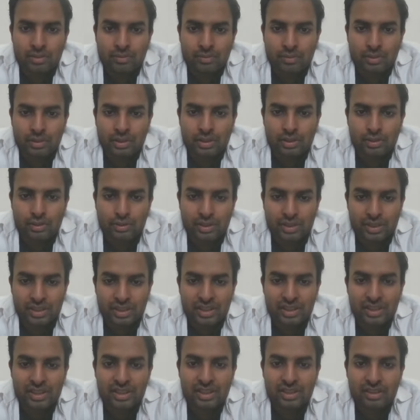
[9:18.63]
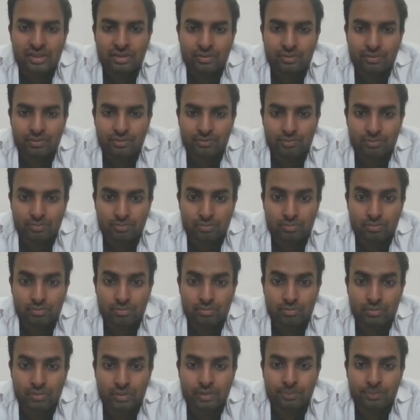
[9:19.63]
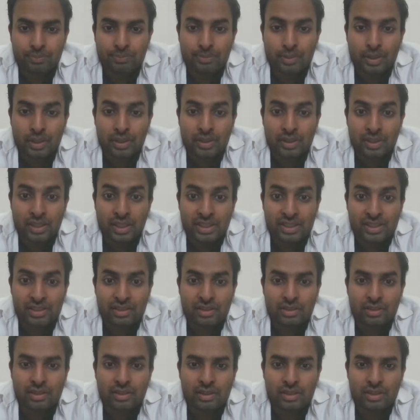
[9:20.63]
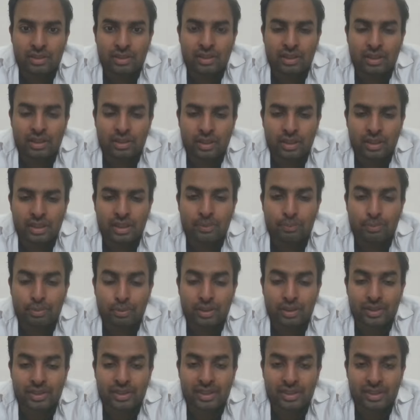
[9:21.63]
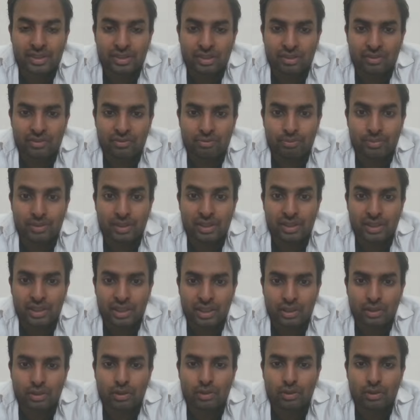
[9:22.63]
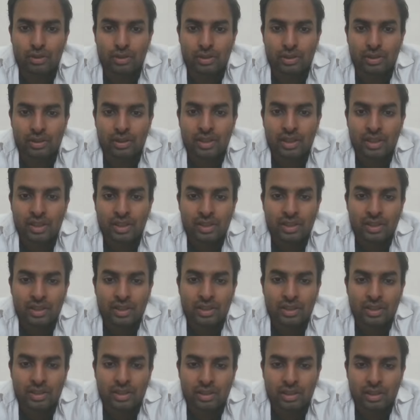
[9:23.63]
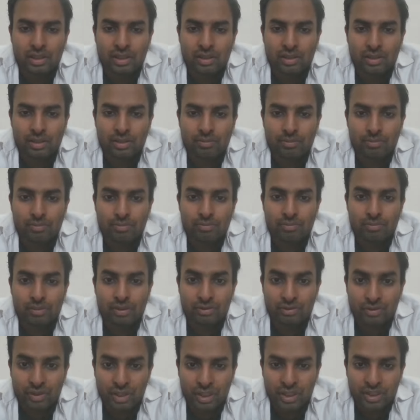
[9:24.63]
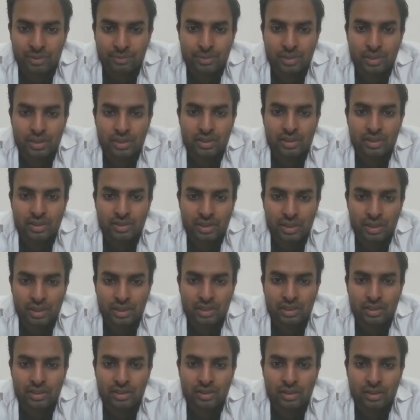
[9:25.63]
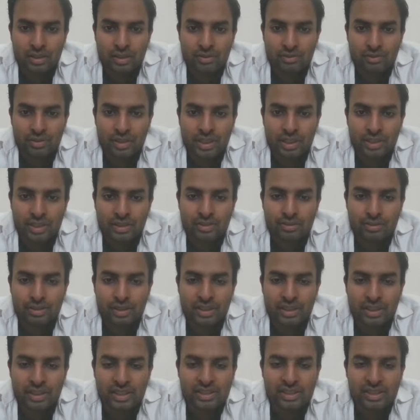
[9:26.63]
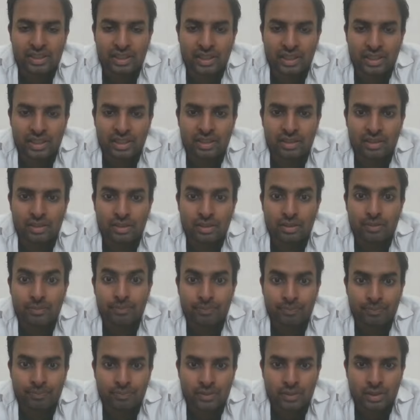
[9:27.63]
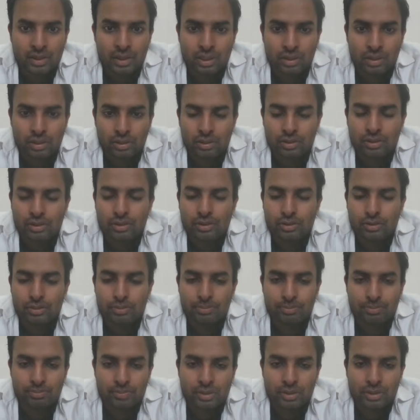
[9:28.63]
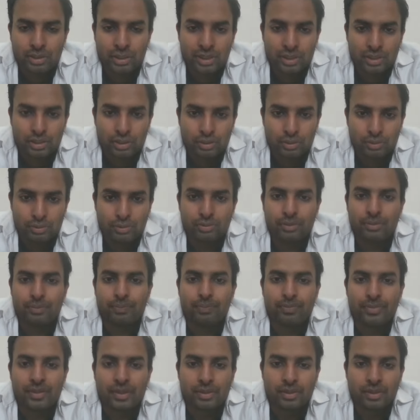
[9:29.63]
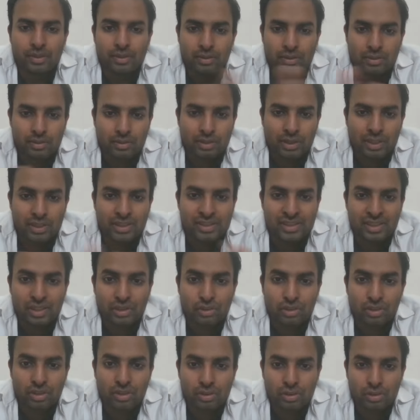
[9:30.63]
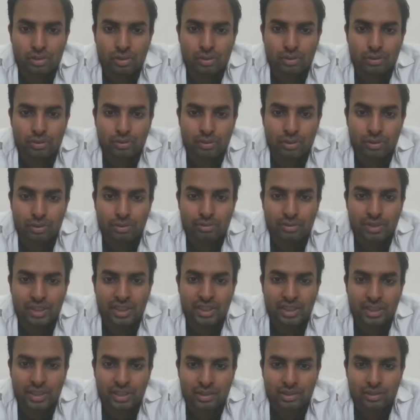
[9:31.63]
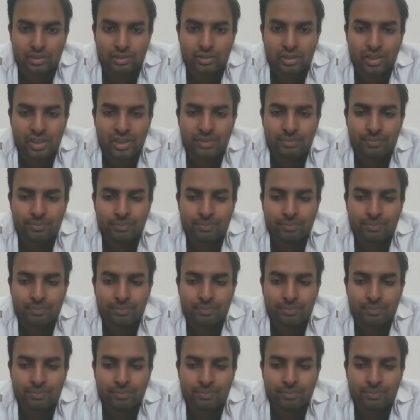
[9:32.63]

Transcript: sources, but they still are in the process of building all the refinement factories, and they're also trying to transition to green energy.